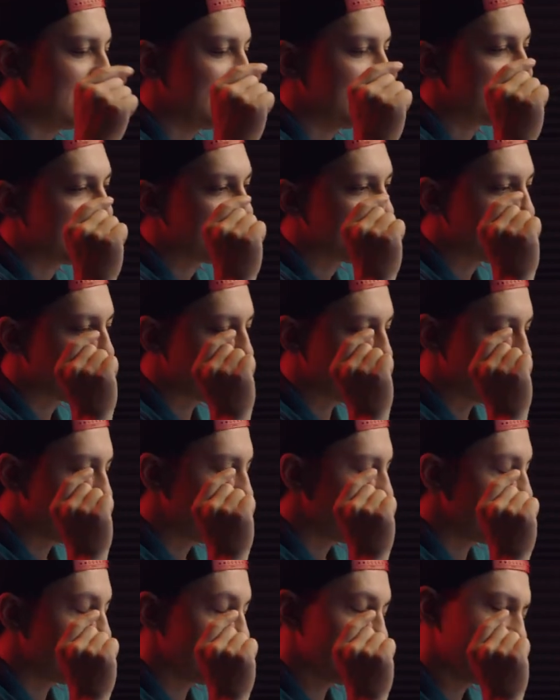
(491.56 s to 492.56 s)
I'm
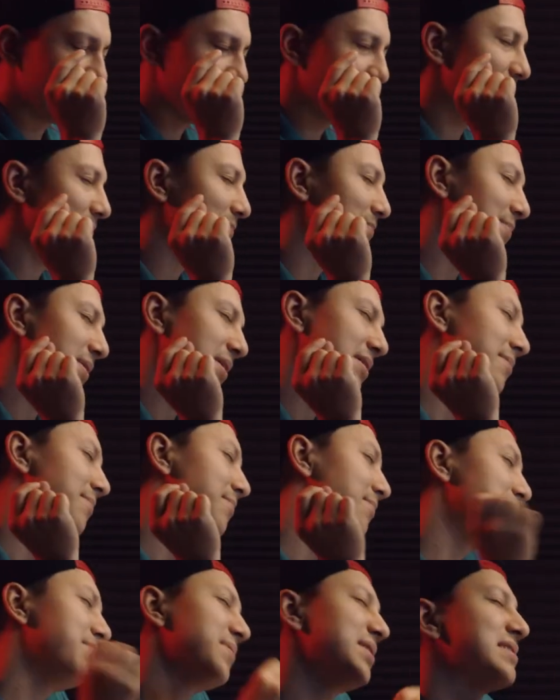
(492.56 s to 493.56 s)
gonna be the
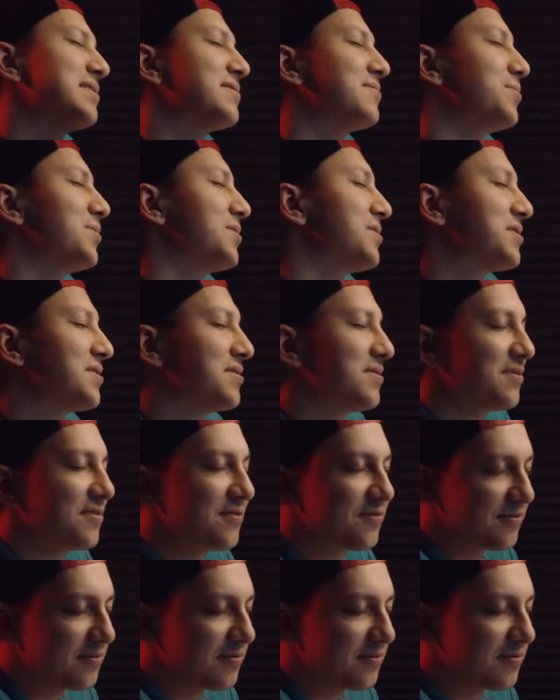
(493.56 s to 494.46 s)
best version